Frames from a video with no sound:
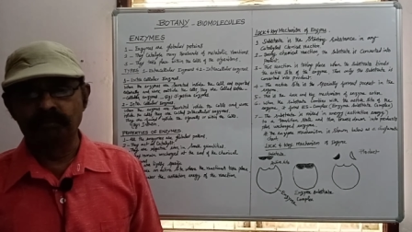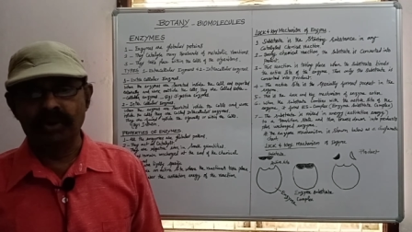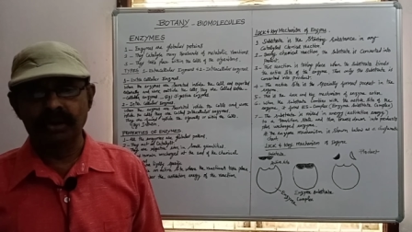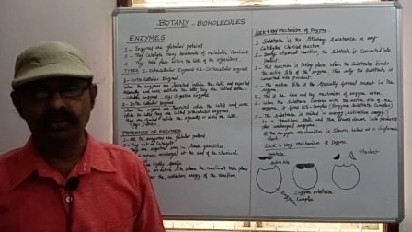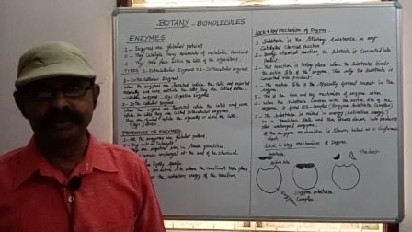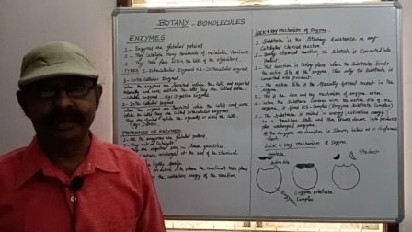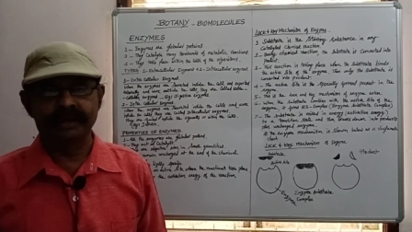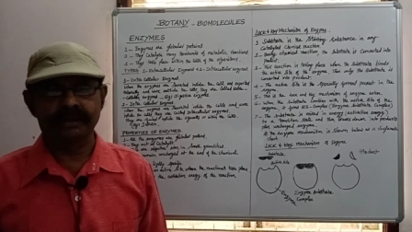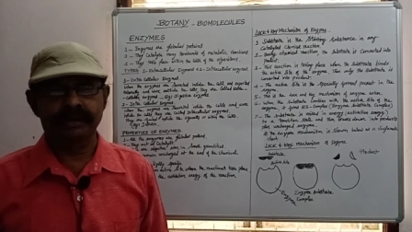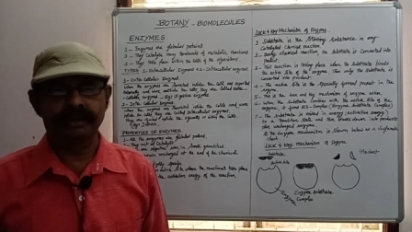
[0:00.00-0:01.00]

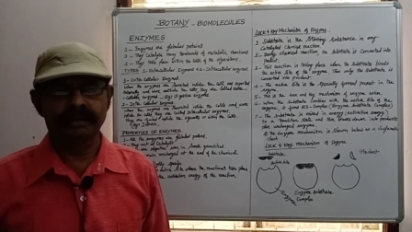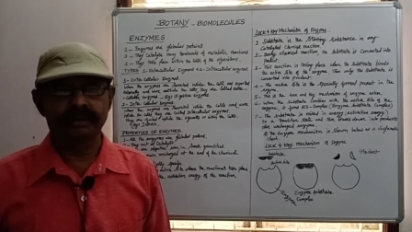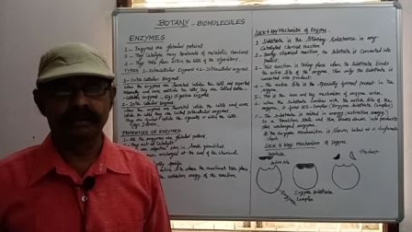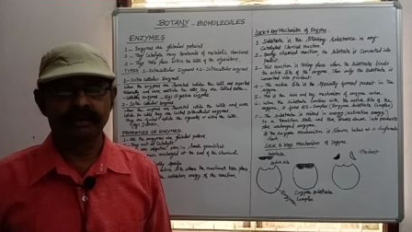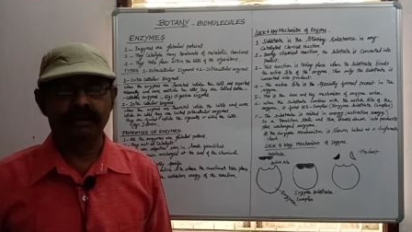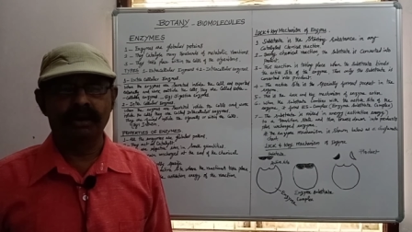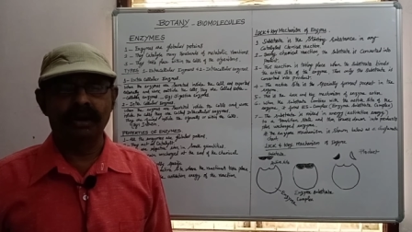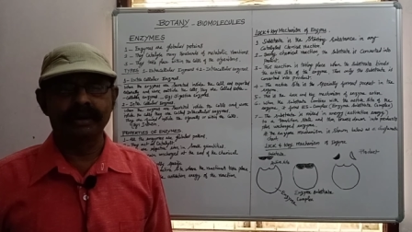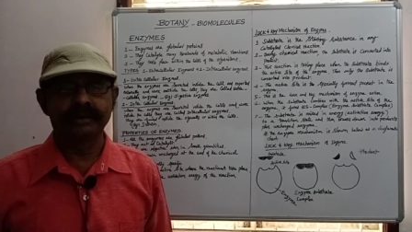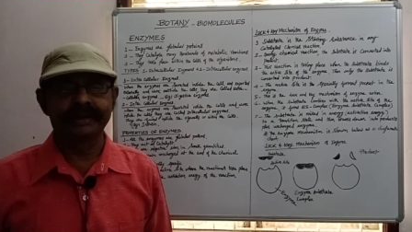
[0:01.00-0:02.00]
boulder
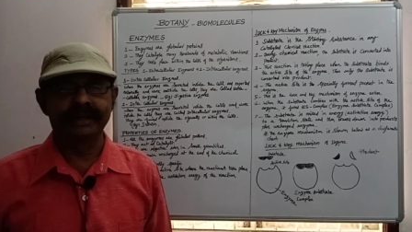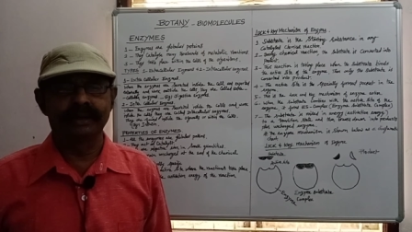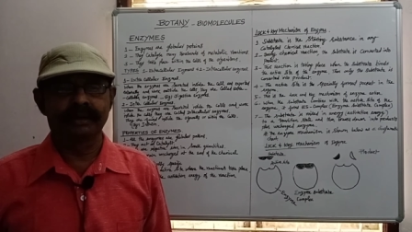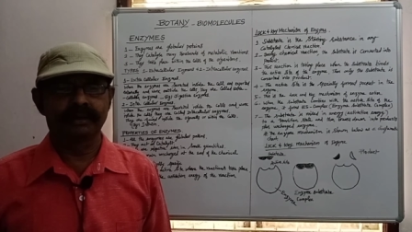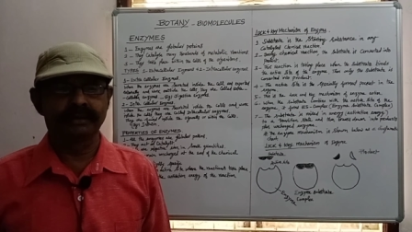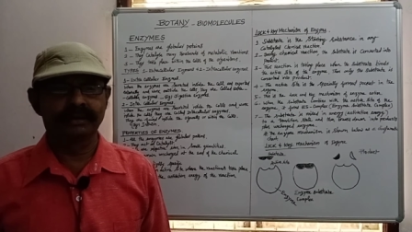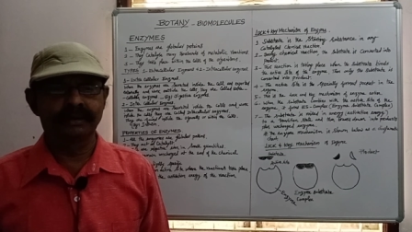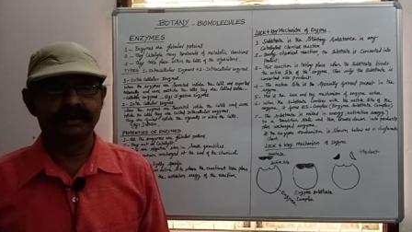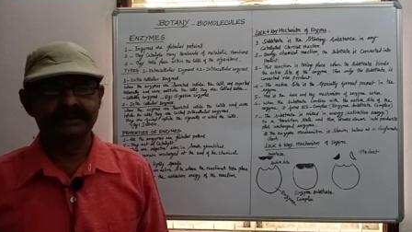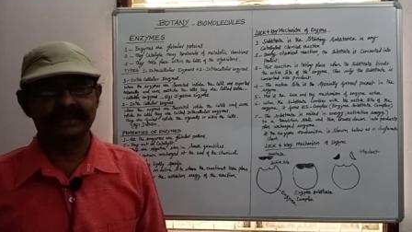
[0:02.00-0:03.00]
on hill
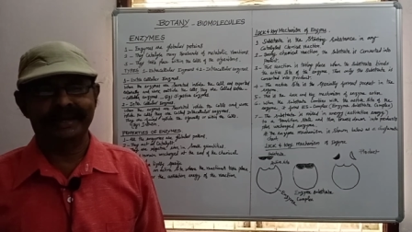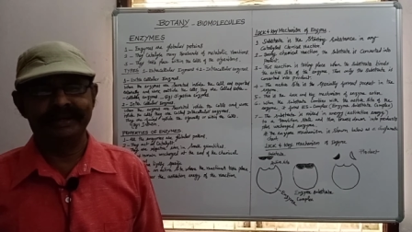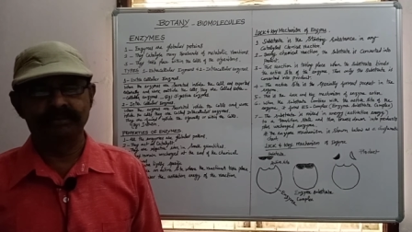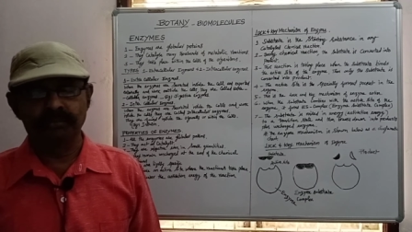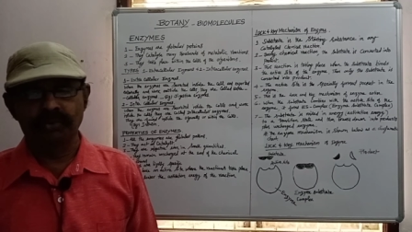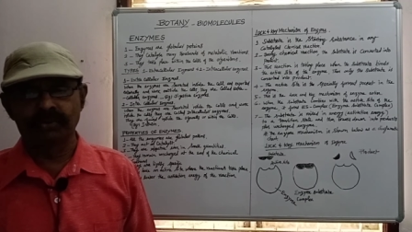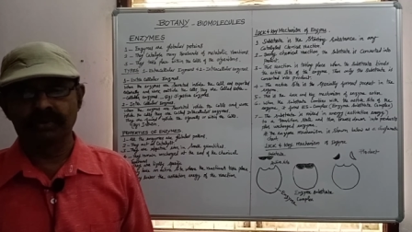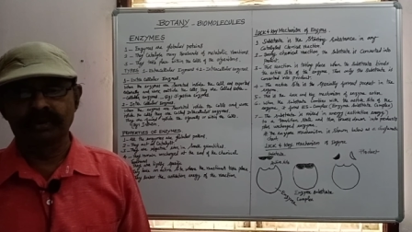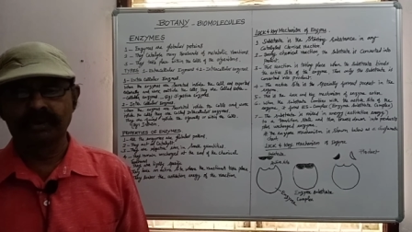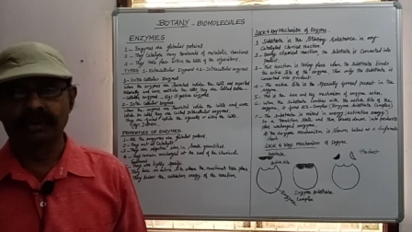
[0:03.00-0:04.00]
side mode